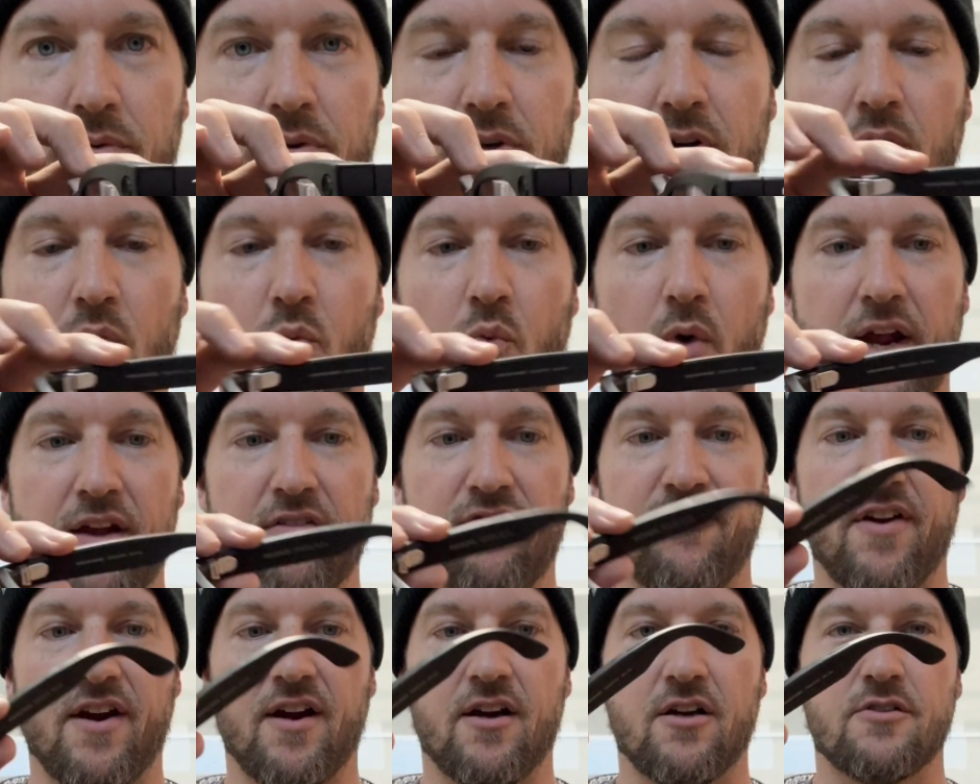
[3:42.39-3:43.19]

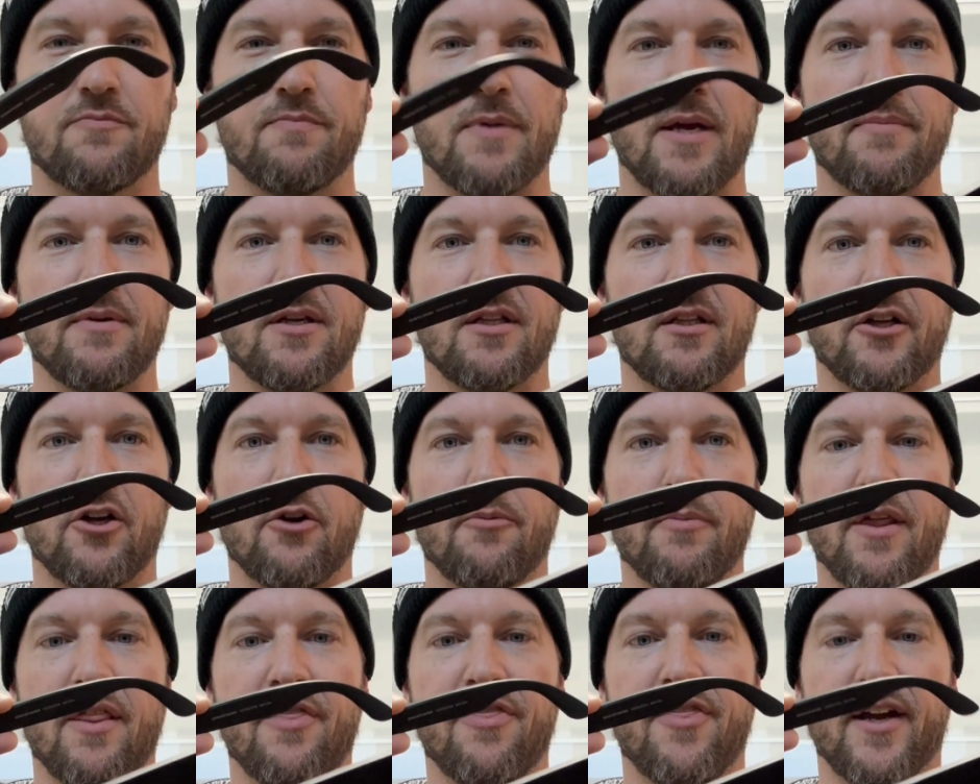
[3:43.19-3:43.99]
Wayfarers, maybe a little
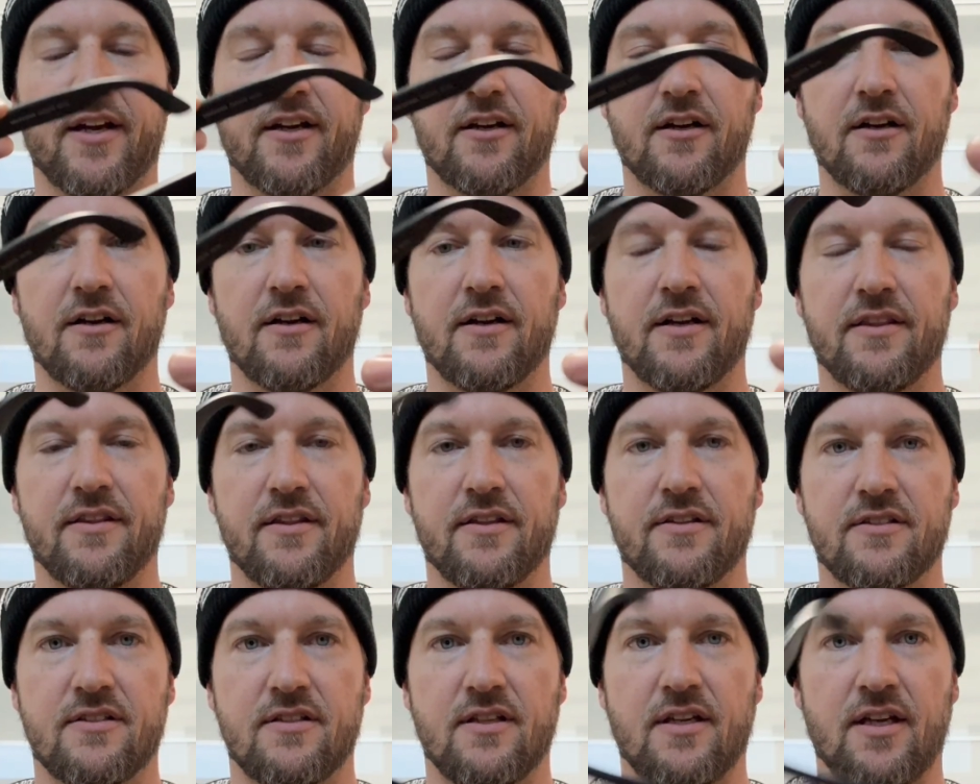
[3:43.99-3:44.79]
bit thicker
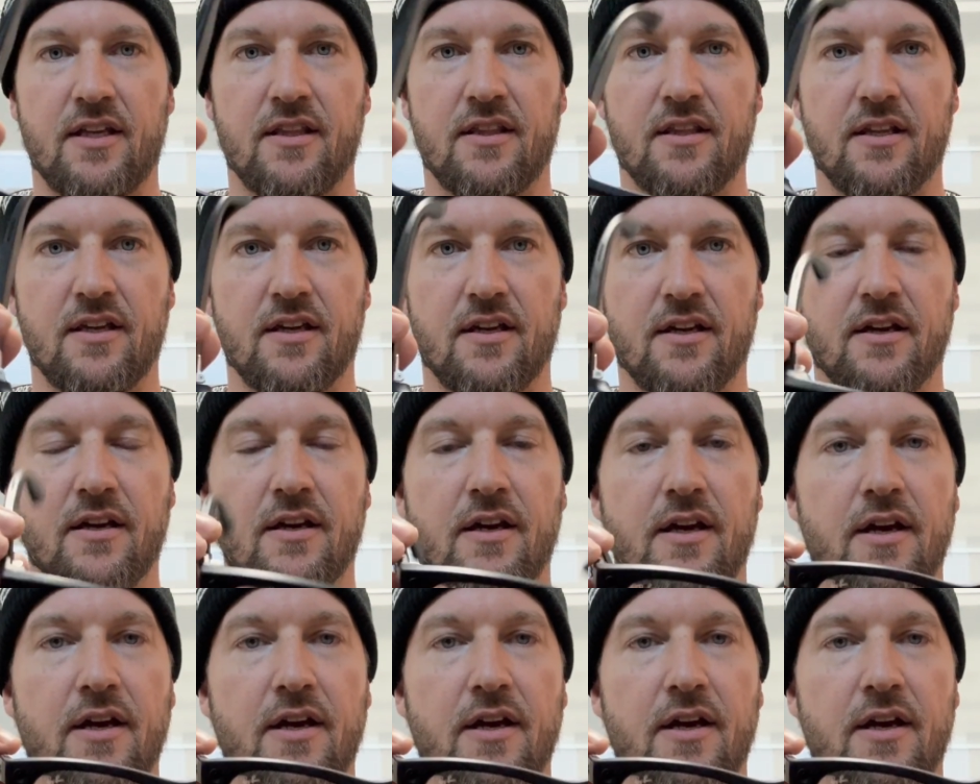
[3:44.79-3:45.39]
in the